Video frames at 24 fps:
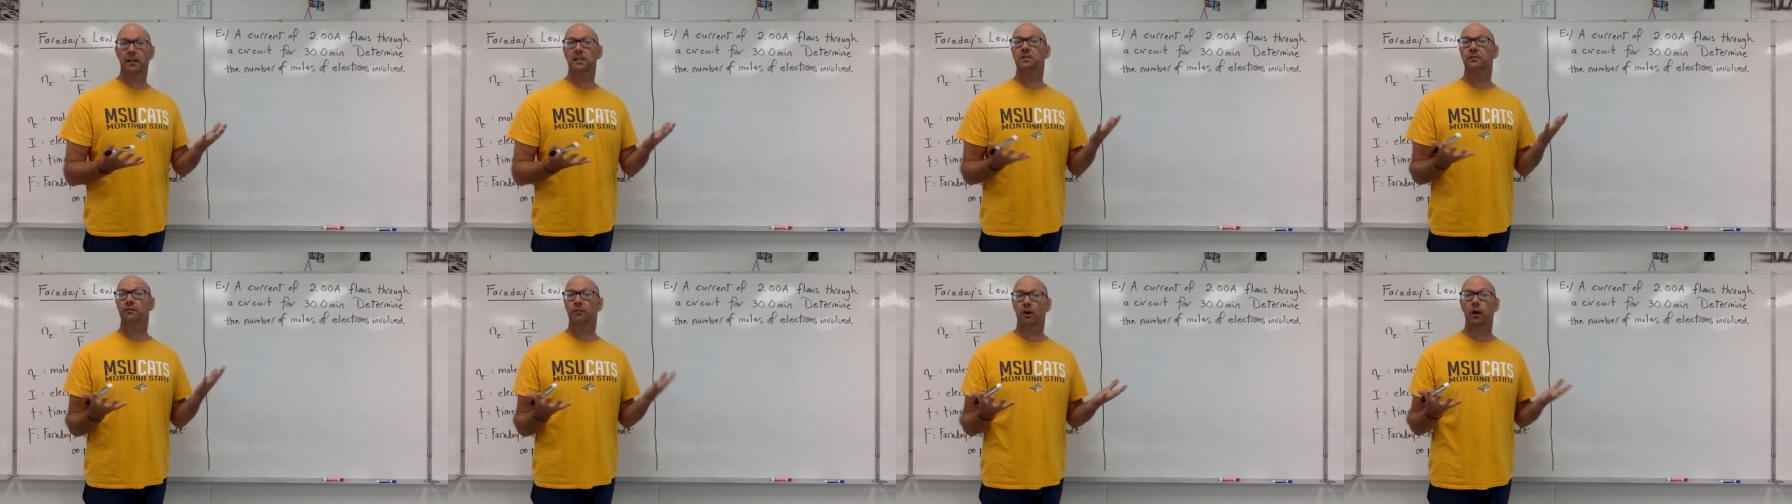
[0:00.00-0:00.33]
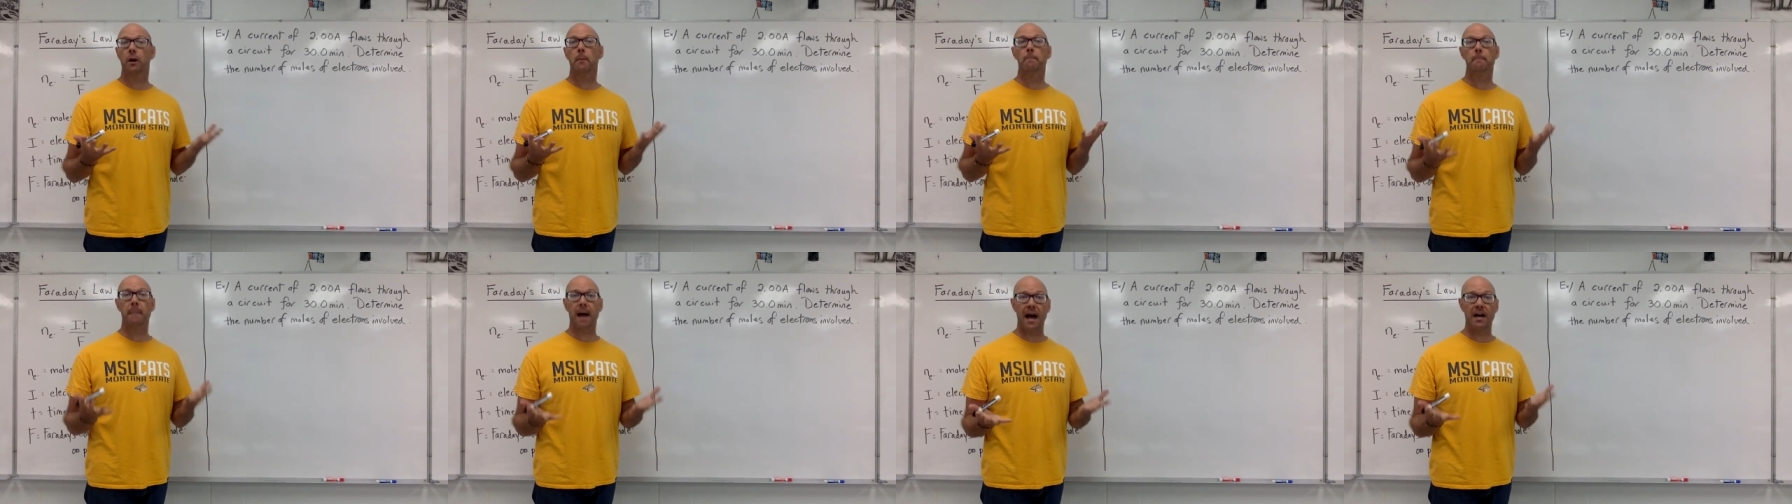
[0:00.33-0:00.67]
it's a
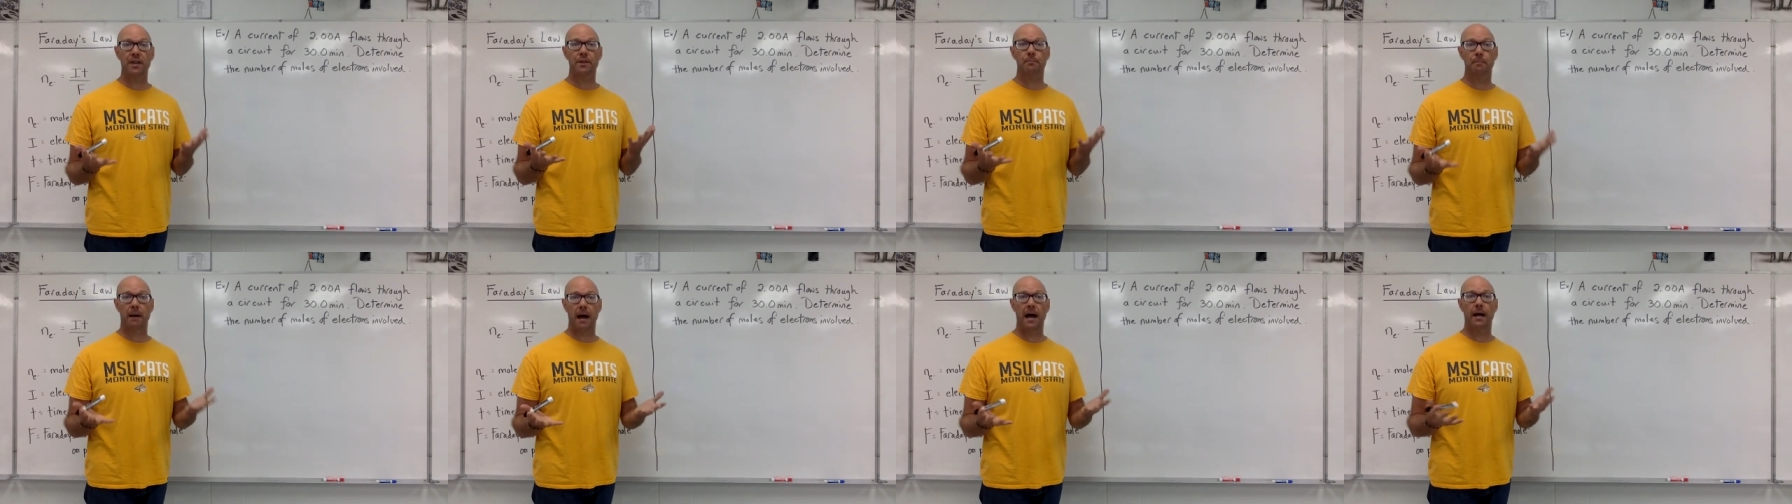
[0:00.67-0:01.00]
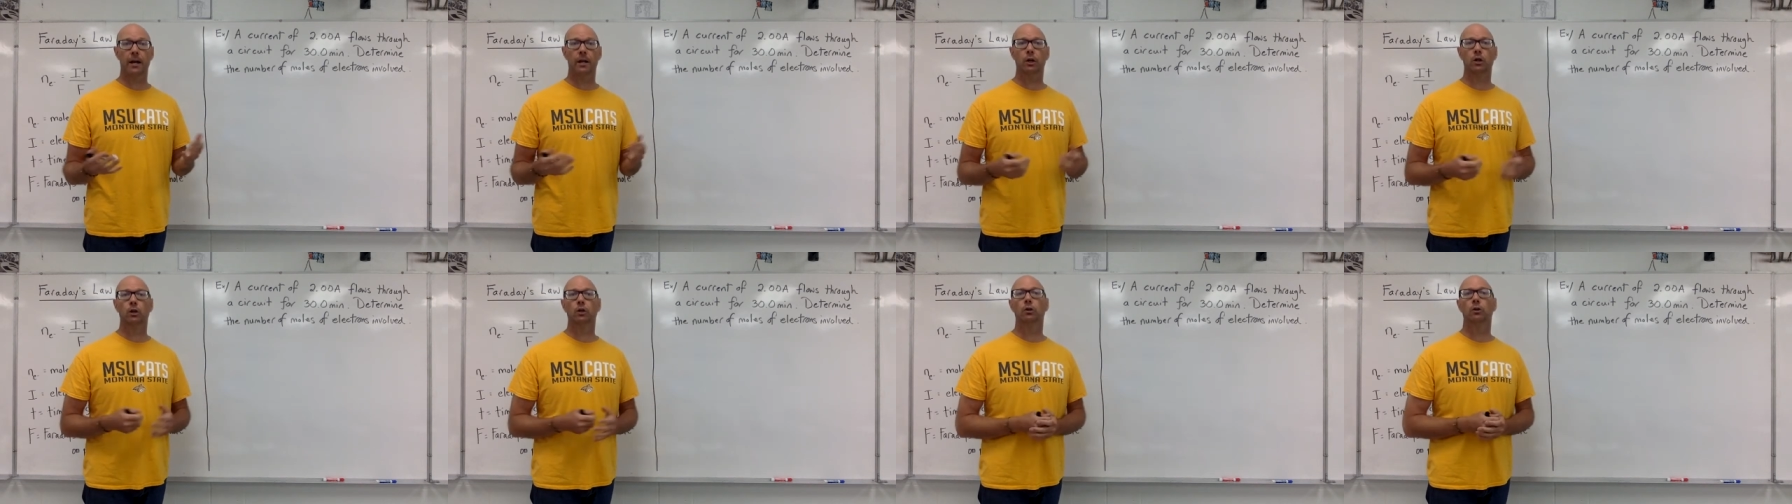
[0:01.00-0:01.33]
very
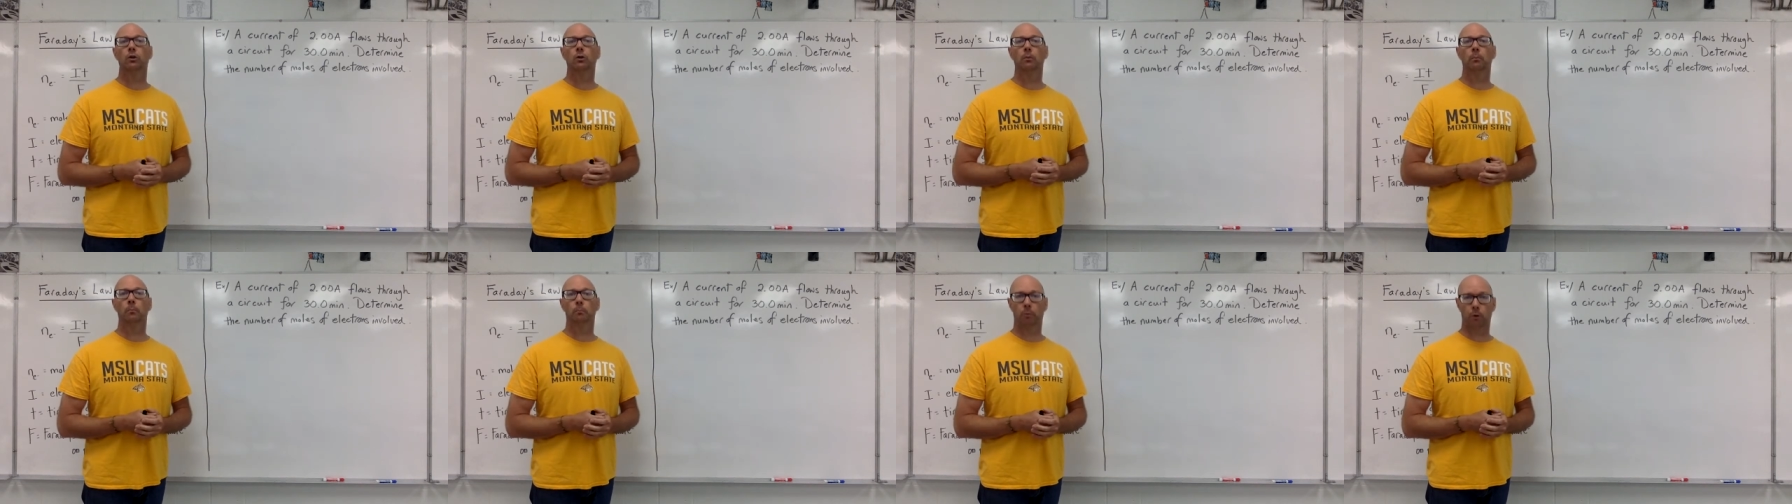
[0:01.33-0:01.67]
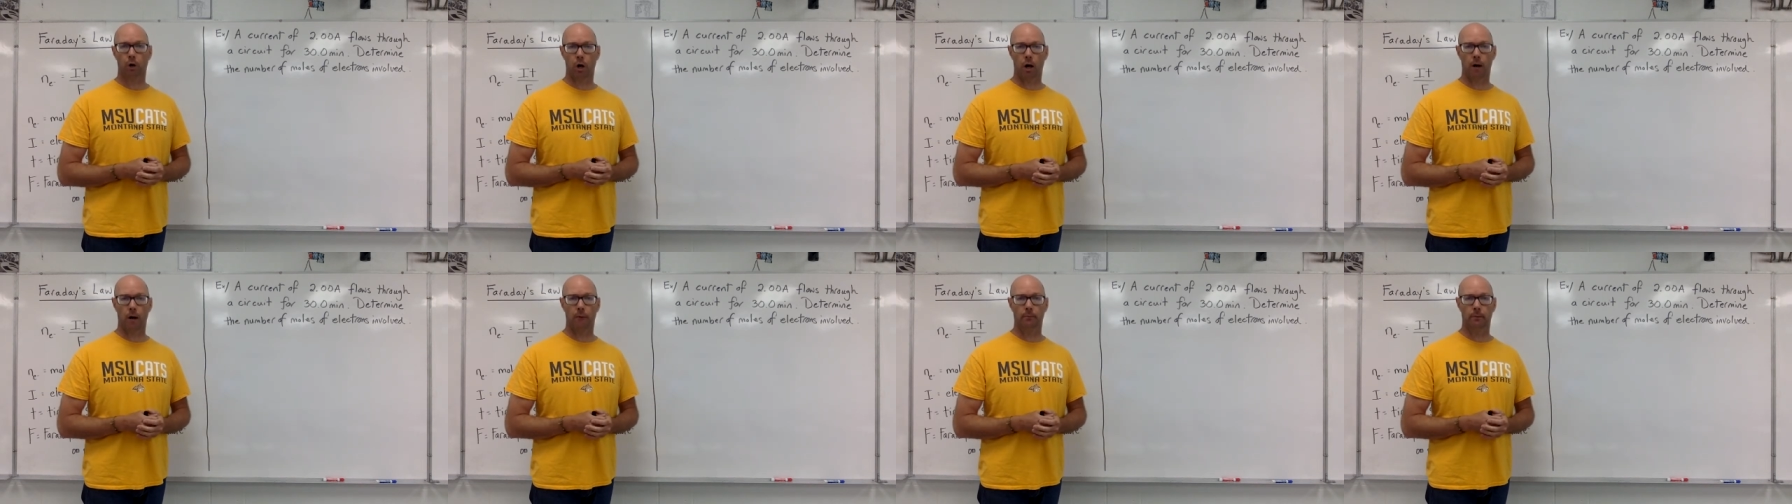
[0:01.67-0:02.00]
mathematical
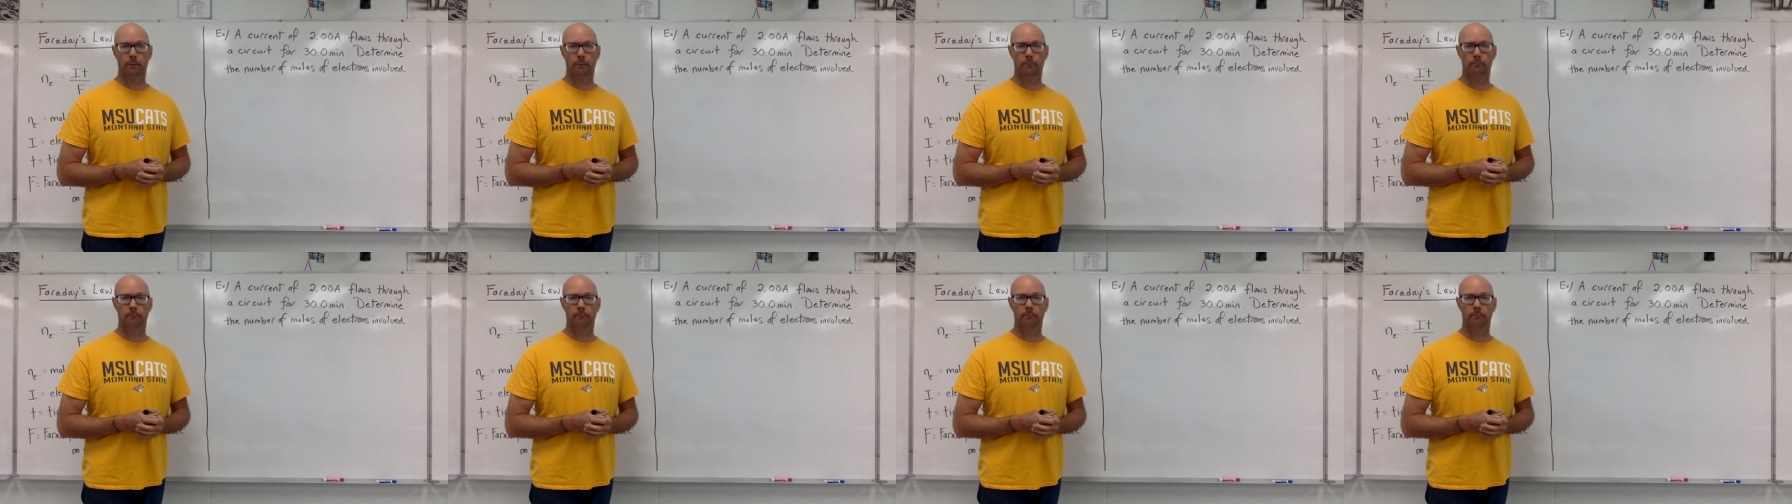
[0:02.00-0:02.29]
problem.